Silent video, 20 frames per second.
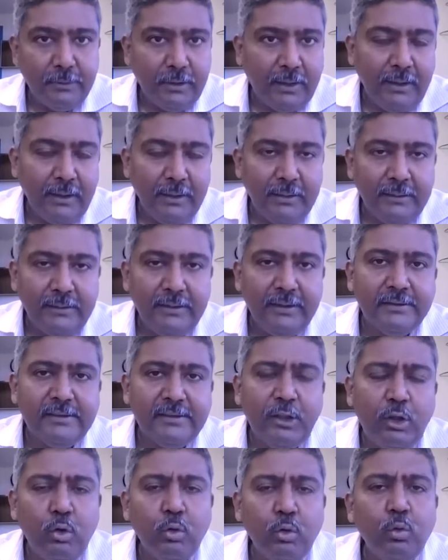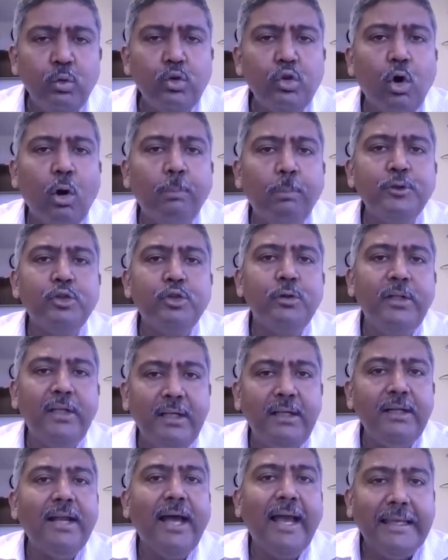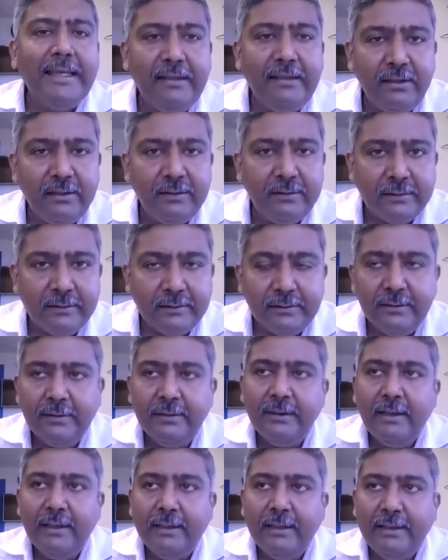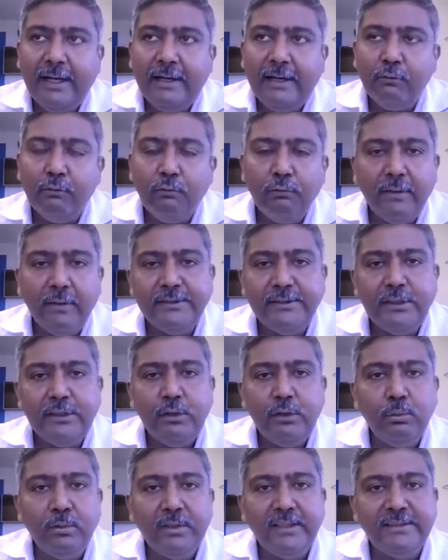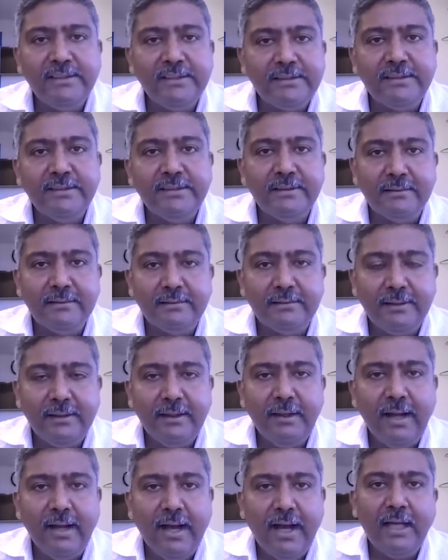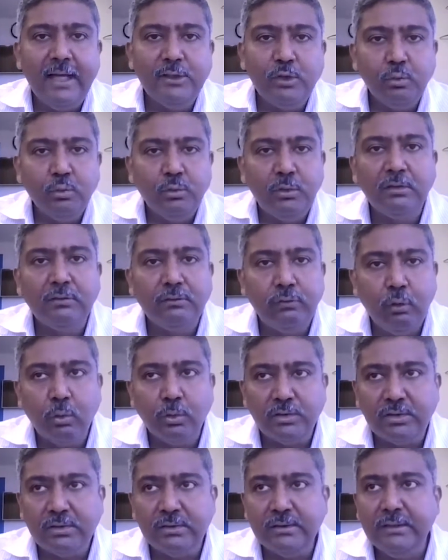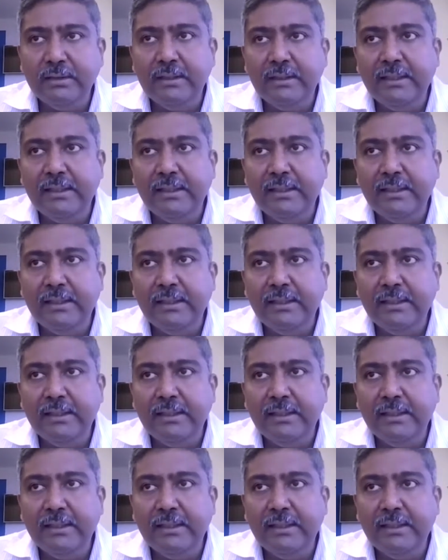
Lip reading: Okay, there is a huge opportunity lying here, that once you register a large workforce,